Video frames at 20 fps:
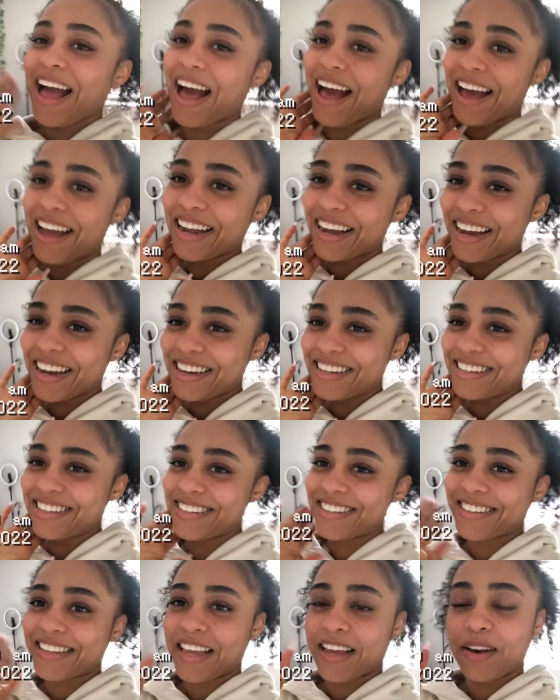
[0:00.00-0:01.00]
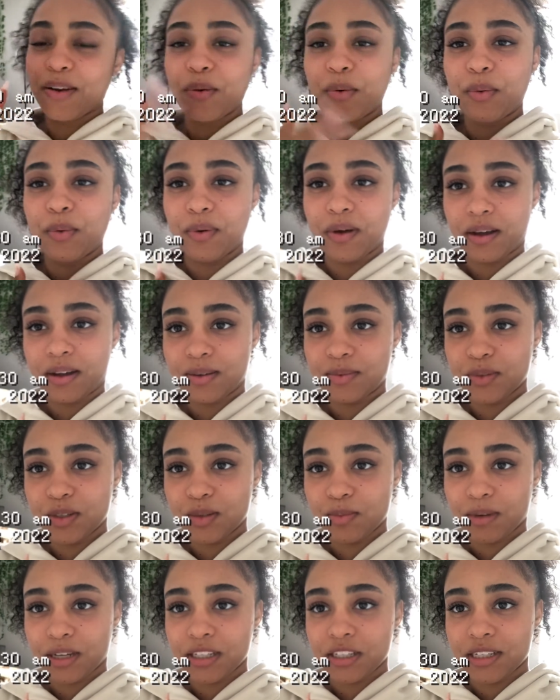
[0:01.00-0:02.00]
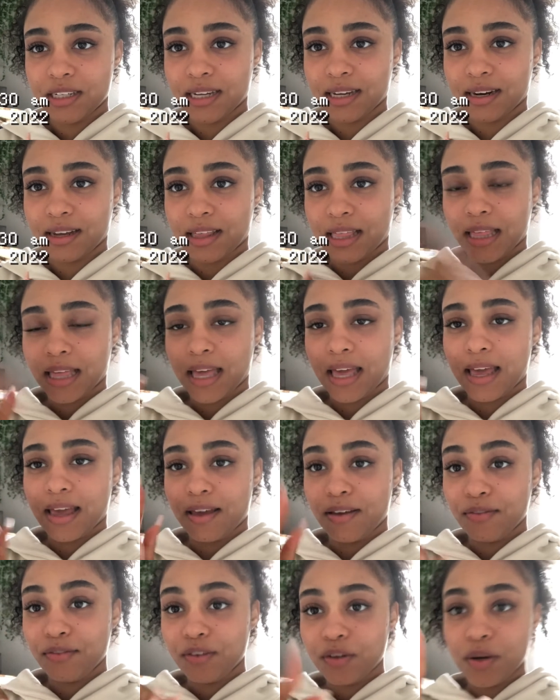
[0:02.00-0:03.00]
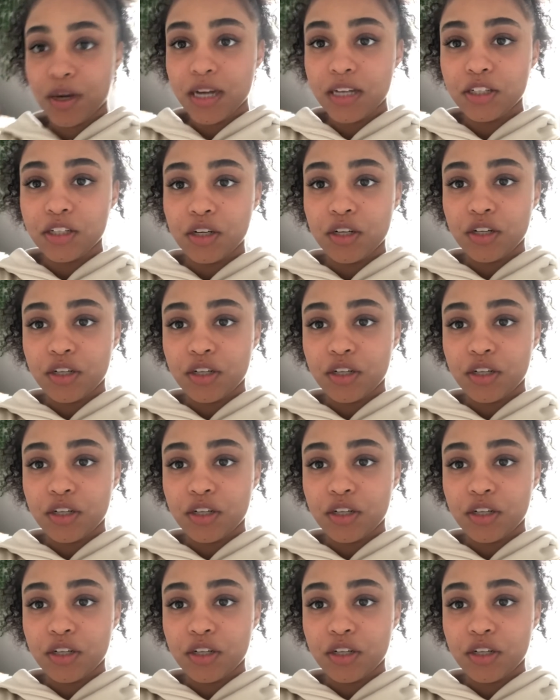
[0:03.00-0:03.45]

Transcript: hi guys and welcome to my channel if you guys are